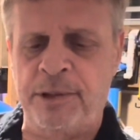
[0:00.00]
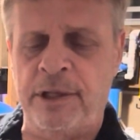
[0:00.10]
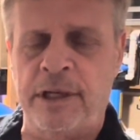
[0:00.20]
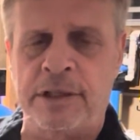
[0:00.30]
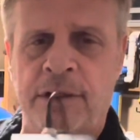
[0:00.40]

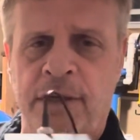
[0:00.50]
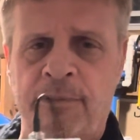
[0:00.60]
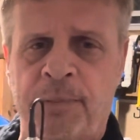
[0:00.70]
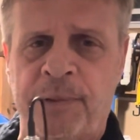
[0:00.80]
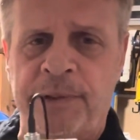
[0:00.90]
pH,
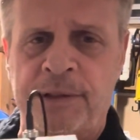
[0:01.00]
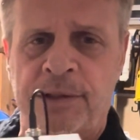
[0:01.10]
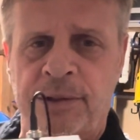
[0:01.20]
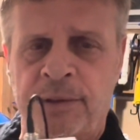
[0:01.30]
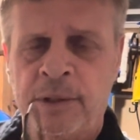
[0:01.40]

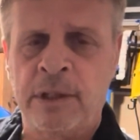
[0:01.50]
11.2.